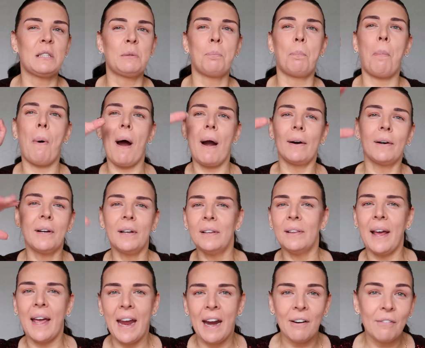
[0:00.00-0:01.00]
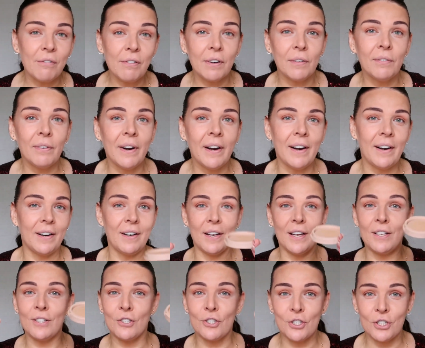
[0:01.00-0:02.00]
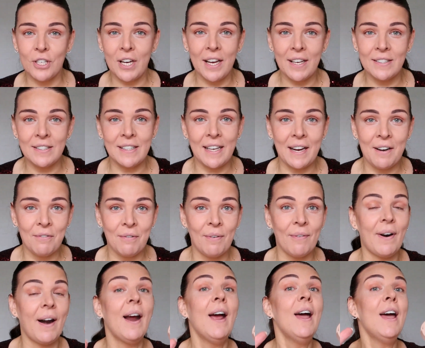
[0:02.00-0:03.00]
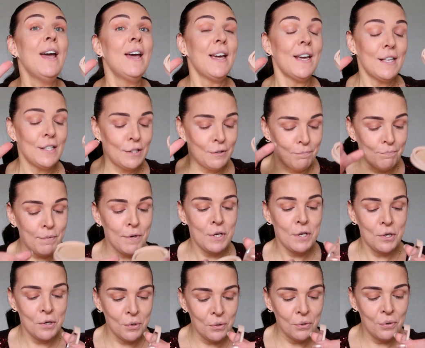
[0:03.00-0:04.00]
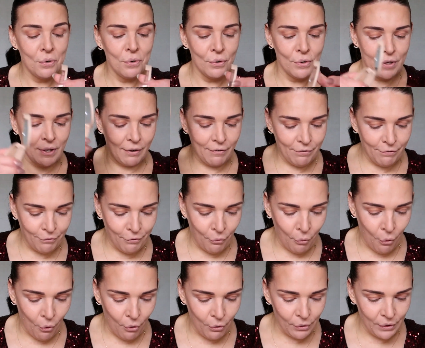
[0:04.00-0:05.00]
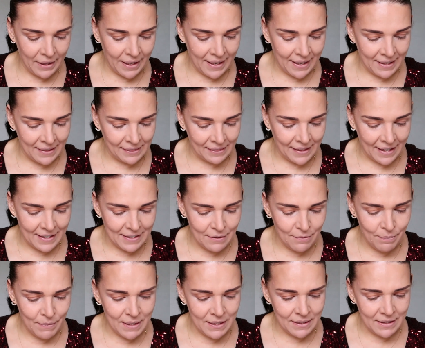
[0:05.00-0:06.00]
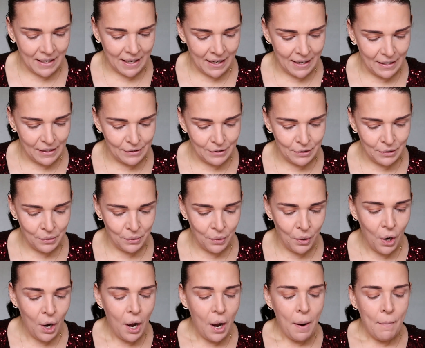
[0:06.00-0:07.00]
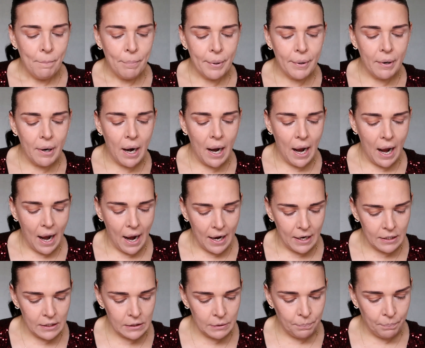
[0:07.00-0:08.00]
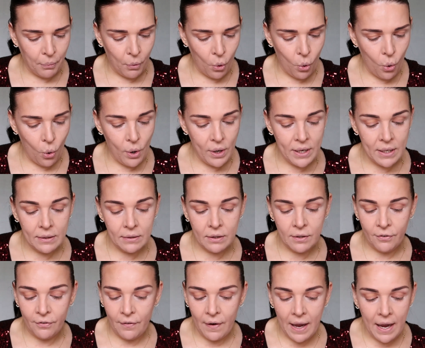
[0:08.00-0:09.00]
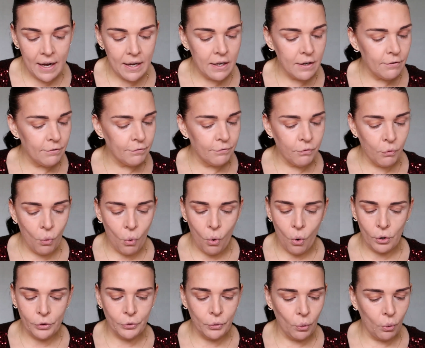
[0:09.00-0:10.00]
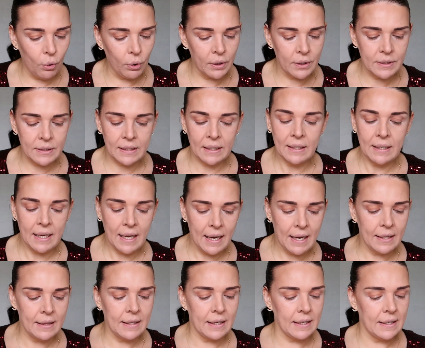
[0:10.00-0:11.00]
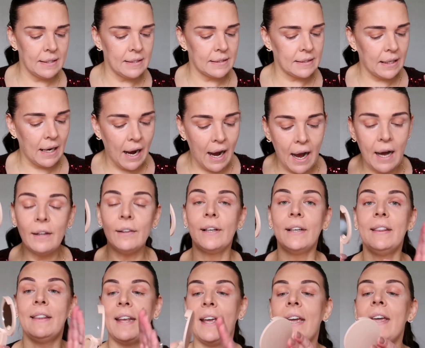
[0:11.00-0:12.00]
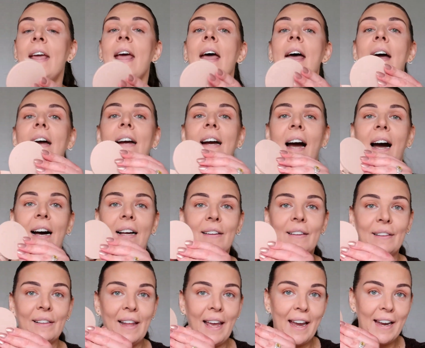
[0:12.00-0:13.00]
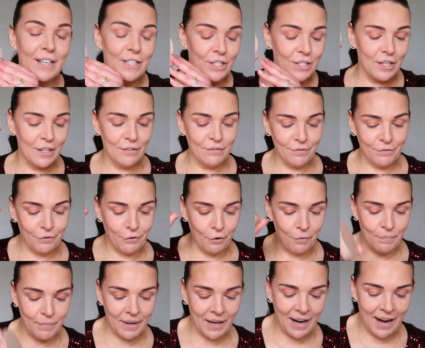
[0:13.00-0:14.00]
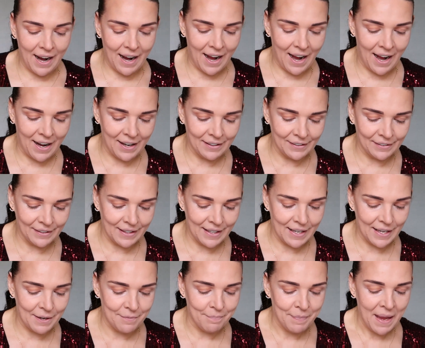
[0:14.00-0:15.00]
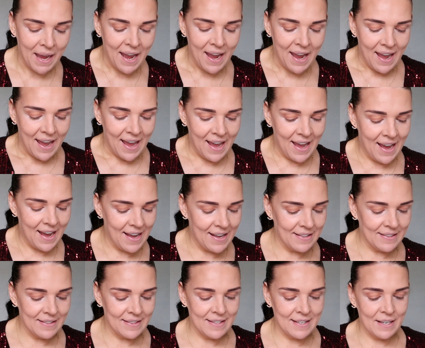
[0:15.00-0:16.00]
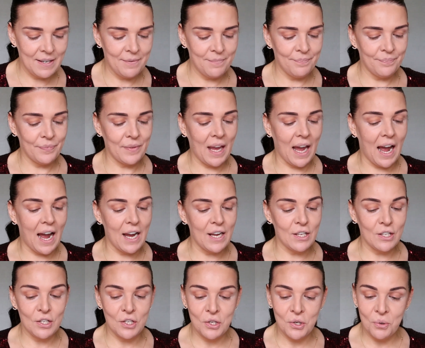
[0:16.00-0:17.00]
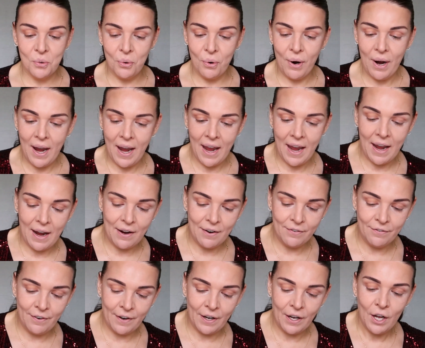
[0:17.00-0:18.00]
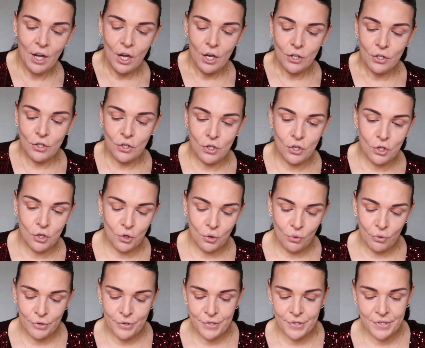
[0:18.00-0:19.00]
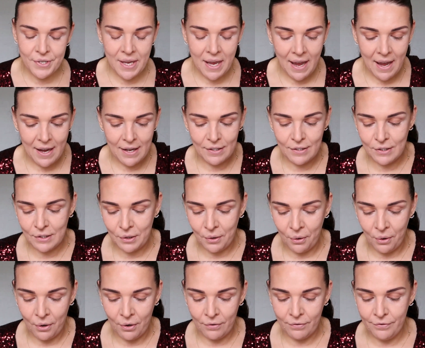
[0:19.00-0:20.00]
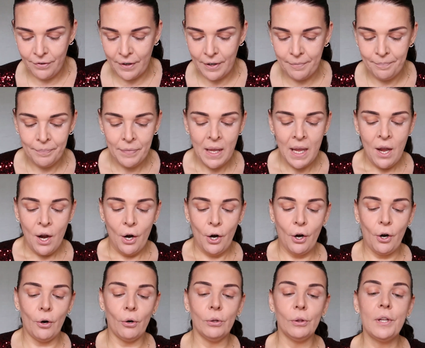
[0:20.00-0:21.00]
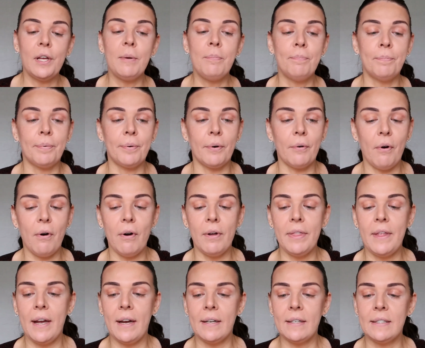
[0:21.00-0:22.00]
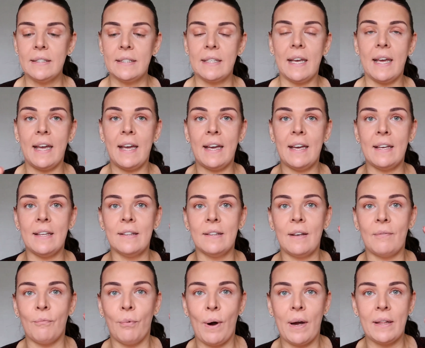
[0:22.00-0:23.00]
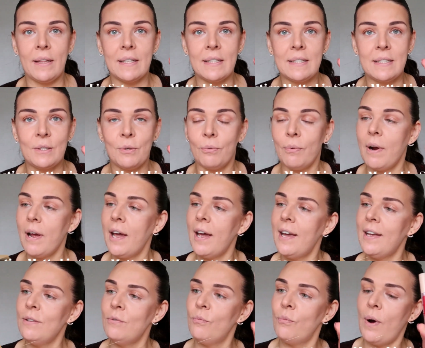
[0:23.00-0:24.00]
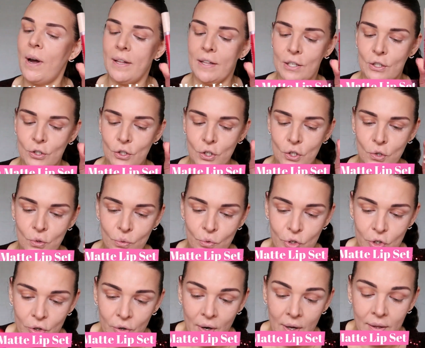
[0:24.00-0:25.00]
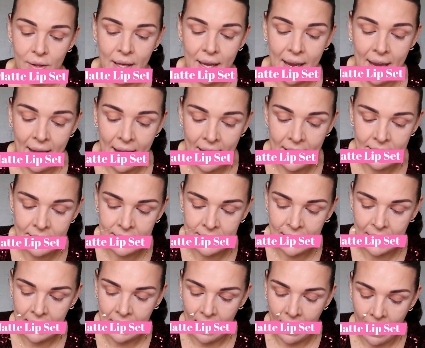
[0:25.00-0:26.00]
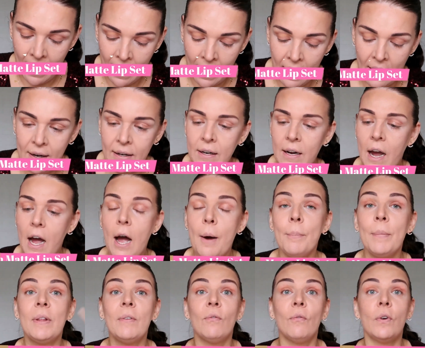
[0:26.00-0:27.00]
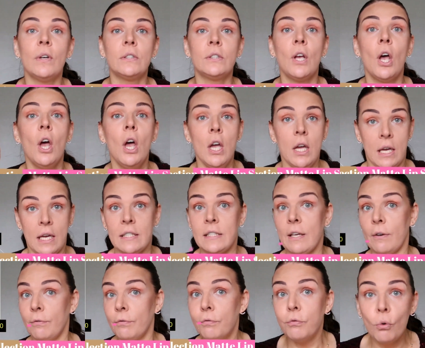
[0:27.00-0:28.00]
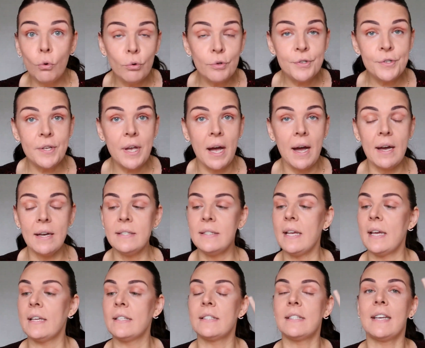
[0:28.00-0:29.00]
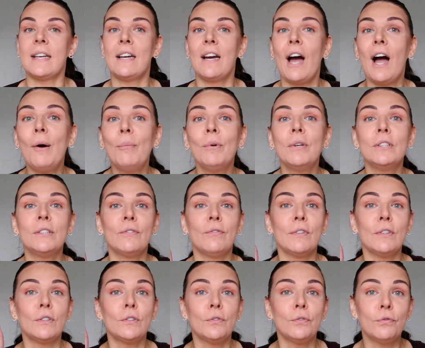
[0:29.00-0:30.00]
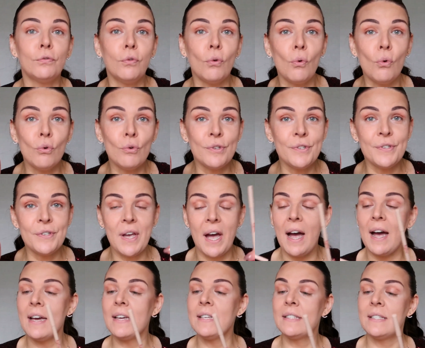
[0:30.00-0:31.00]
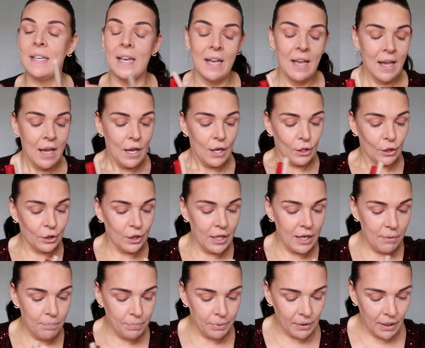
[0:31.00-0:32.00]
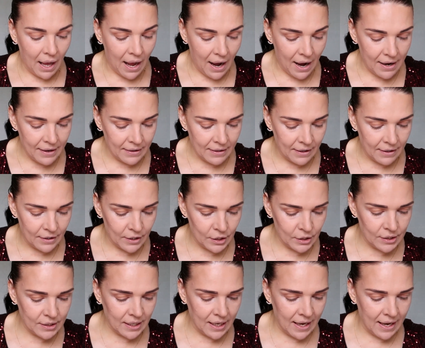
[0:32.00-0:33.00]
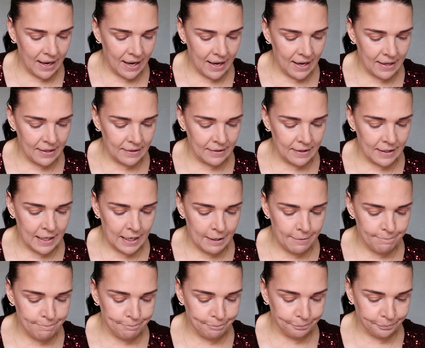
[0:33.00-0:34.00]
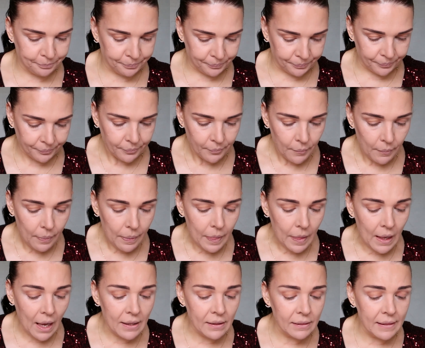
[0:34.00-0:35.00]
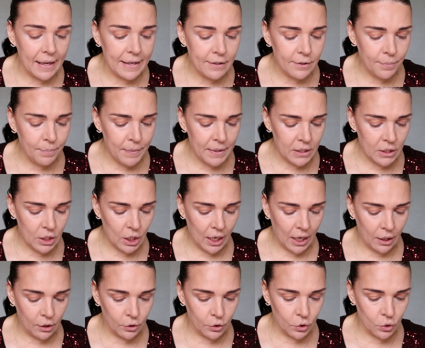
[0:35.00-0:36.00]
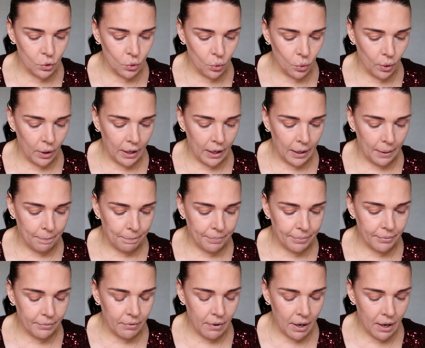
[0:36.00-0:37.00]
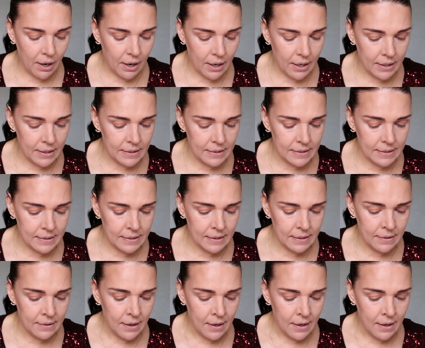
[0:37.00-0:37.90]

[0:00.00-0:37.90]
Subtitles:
sparkle everywhere and sheds everywhere. It's beautiful. And let me tell you, price point $24. Again, it's Holiday Collection from Kylie. And I do have two sets of her lip products, and one it's red, one it's neutral, and they are coming with as a full size, and they come with full size lip liners. And let me tell you a price,